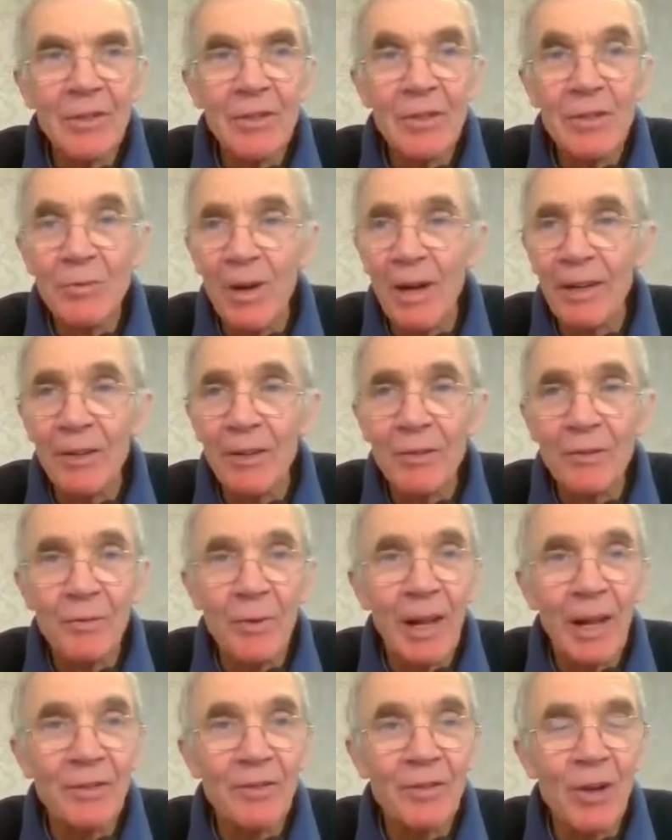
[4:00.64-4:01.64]
which is quite
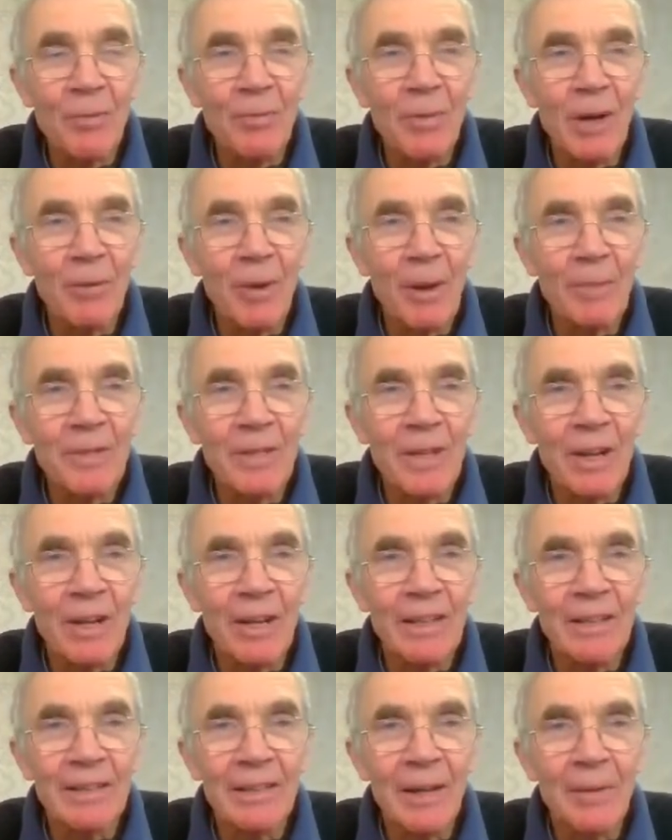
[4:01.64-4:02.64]
useful actually on my
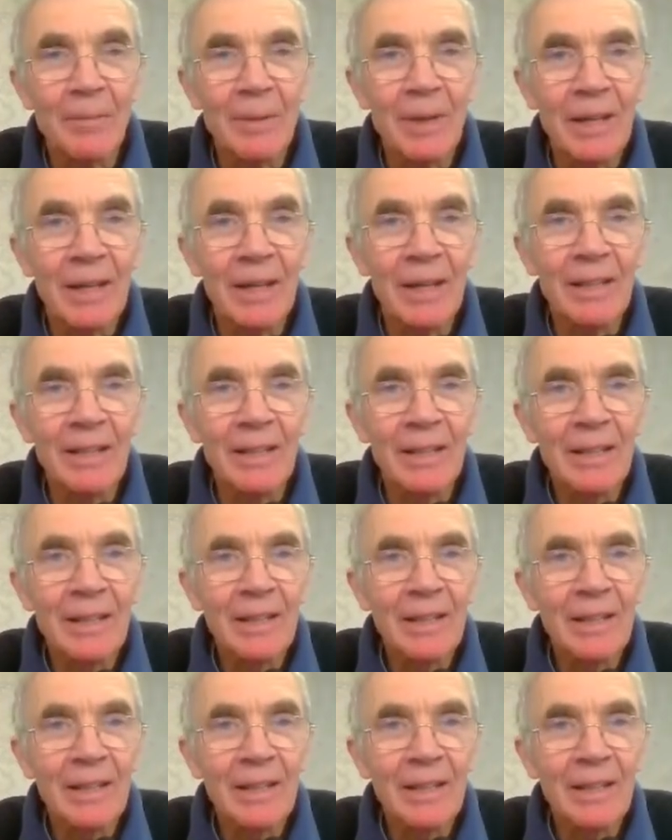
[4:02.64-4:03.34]
website up here.